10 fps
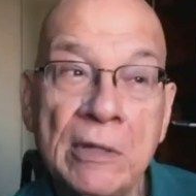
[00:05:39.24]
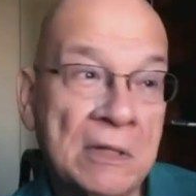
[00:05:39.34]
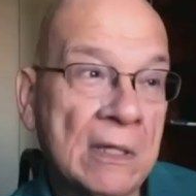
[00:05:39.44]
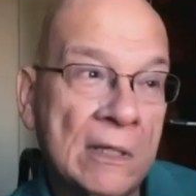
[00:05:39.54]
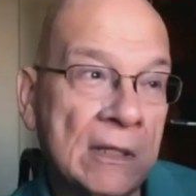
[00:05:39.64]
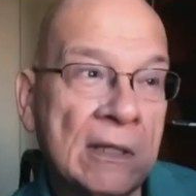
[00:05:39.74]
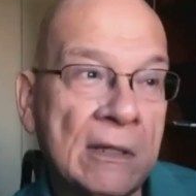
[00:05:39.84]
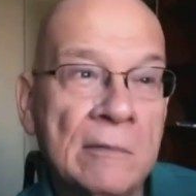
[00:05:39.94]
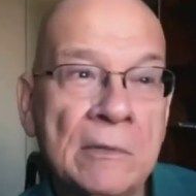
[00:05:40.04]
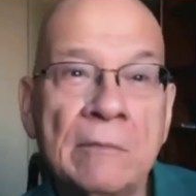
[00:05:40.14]
I mean,
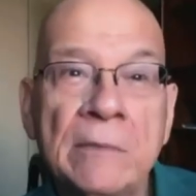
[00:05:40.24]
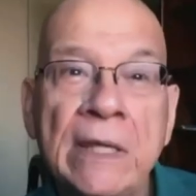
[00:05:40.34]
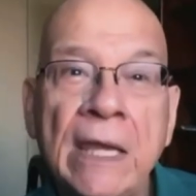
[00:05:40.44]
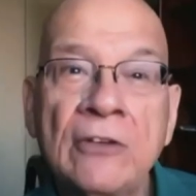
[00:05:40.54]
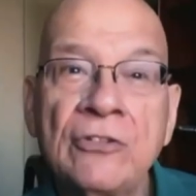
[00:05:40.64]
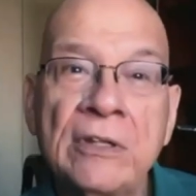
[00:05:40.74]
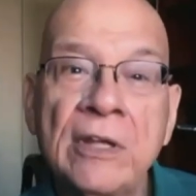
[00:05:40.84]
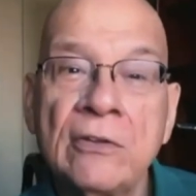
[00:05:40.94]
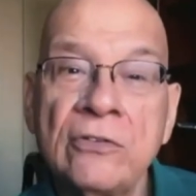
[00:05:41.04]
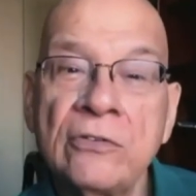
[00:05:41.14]
he
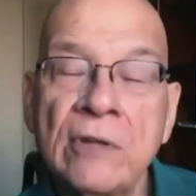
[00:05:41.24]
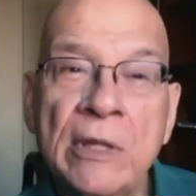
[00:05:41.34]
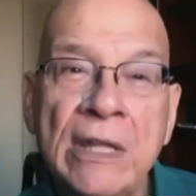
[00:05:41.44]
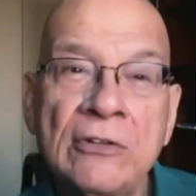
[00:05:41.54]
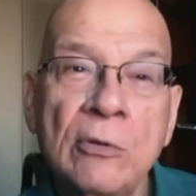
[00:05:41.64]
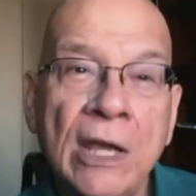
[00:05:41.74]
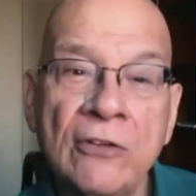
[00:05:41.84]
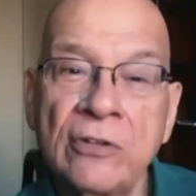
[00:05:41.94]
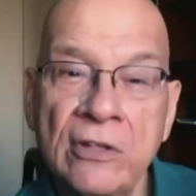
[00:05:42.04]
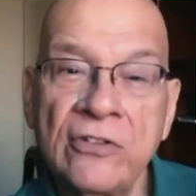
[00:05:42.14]
actually does. I mean, they
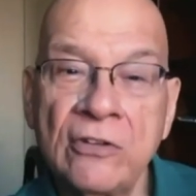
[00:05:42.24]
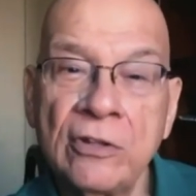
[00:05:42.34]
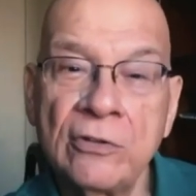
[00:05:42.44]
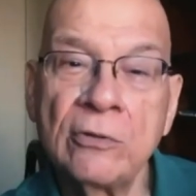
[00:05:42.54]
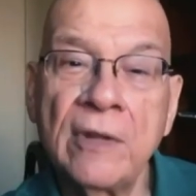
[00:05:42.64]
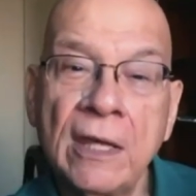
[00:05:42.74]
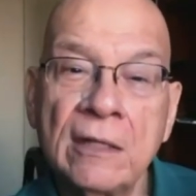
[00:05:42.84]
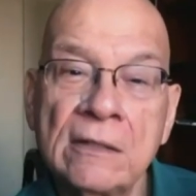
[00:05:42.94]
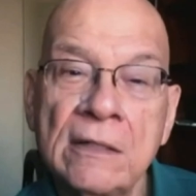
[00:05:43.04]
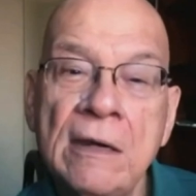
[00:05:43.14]
do actually essentially do
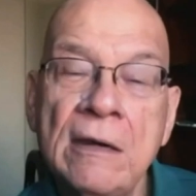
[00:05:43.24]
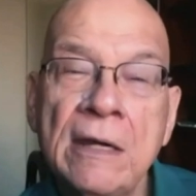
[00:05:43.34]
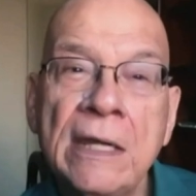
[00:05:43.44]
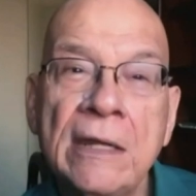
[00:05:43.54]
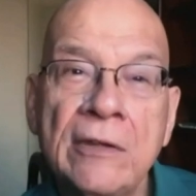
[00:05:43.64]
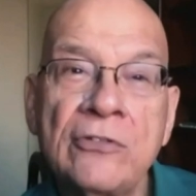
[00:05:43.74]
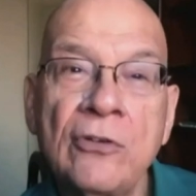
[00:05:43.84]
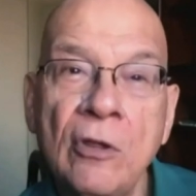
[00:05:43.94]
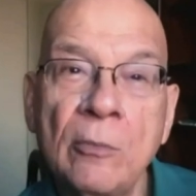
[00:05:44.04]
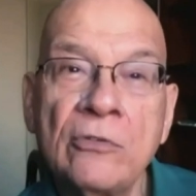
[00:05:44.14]
that in
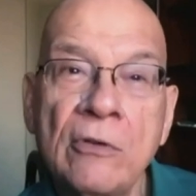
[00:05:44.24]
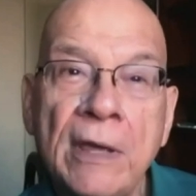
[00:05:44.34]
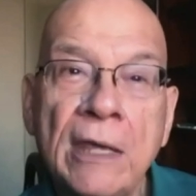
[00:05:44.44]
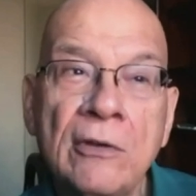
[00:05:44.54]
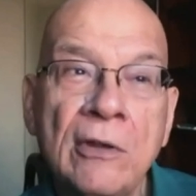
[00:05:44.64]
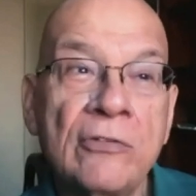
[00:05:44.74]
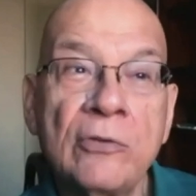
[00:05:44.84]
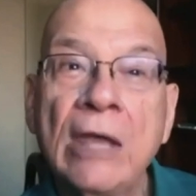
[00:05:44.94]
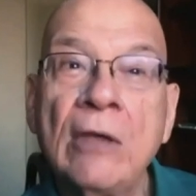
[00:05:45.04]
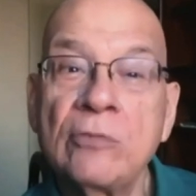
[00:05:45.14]
the Psalms and
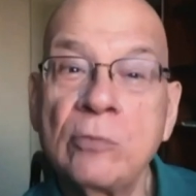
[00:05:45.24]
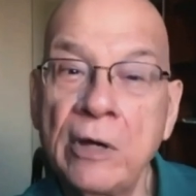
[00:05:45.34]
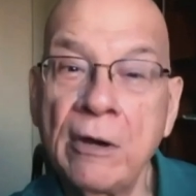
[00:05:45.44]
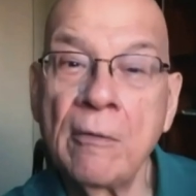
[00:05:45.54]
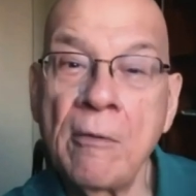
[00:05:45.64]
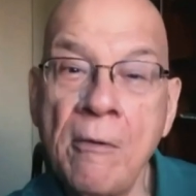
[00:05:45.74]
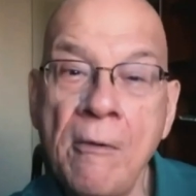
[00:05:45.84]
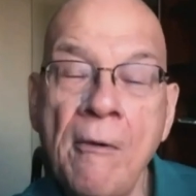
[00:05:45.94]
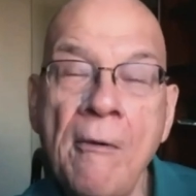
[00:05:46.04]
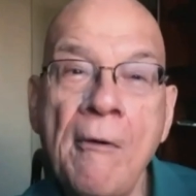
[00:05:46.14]
us elsewhere.
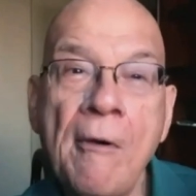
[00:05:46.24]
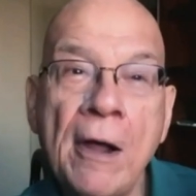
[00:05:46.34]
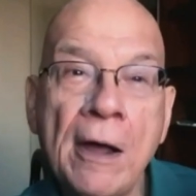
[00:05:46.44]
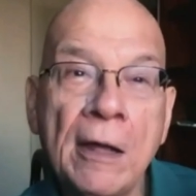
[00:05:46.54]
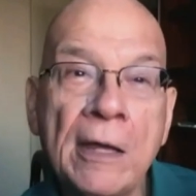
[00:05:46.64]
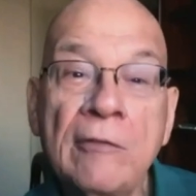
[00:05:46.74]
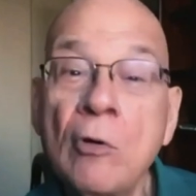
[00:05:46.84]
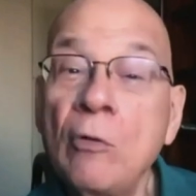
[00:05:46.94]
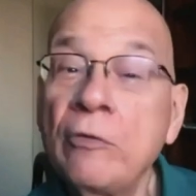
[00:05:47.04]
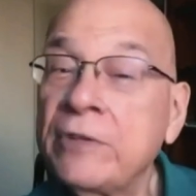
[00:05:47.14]

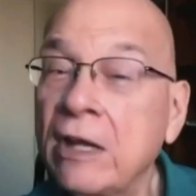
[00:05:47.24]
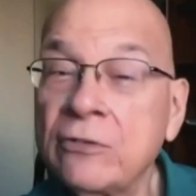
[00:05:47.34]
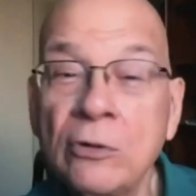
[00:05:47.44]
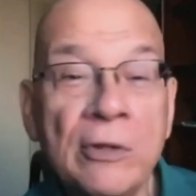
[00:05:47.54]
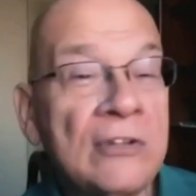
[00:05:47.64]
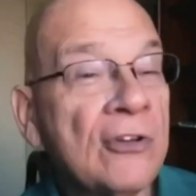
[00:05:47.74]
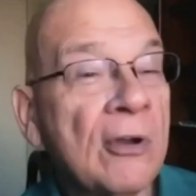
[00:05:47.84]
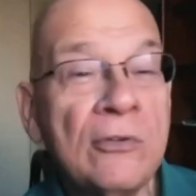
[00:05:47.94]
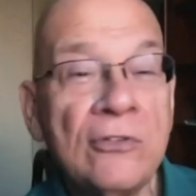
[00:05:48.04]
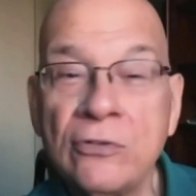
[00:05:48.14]
Old Dr. Lloyd
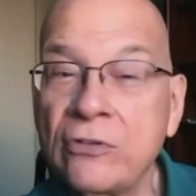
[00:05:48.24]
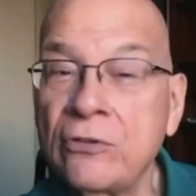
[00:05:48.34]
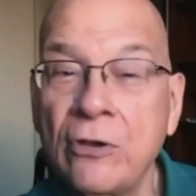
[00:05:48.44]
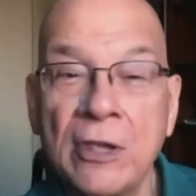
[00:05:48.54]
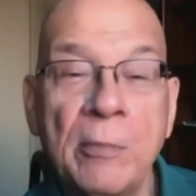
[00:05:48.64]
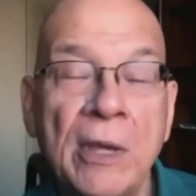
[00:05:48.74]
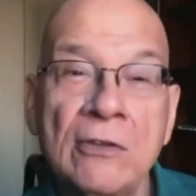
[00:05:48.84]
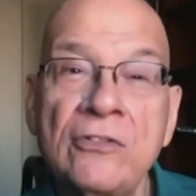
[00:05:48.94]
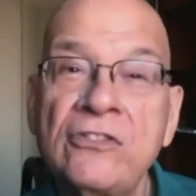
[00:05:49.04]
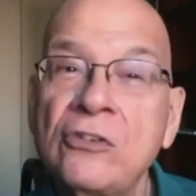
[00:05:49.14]
Jones used to talk
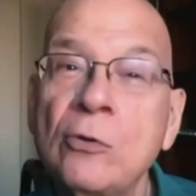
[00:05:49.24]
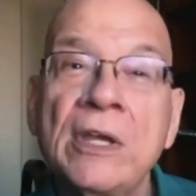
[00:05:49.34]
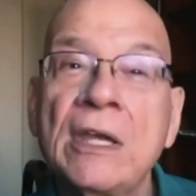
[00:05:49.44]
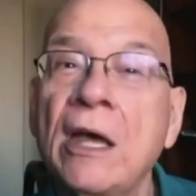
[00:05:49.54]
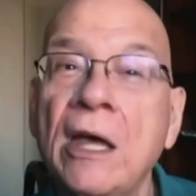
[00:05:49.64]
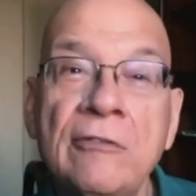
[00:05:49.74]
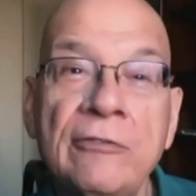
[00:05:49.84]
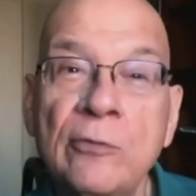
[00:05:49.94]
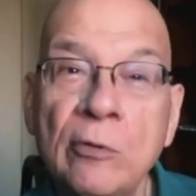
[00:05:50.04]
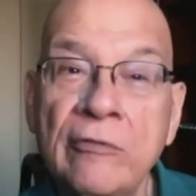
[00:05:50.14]
about suing
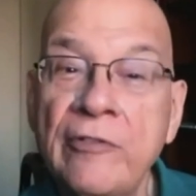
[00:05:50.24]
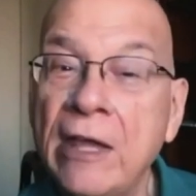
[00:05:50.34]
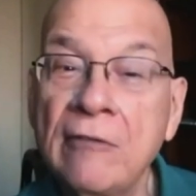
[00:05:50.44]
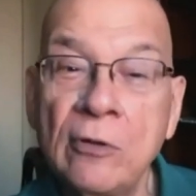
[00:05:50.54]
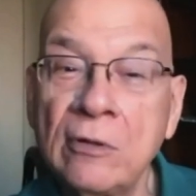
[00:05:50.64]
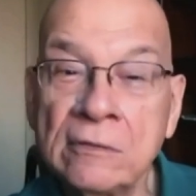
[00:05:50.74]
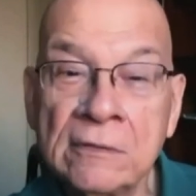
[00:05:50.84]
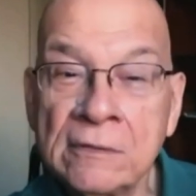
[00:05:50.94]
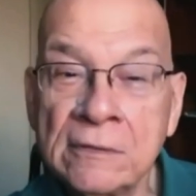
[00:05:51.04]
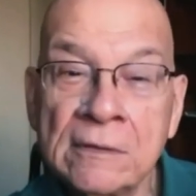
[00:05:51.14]
God for
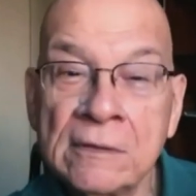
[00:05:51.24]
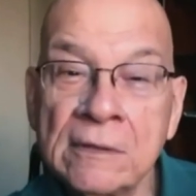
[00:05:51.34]
revival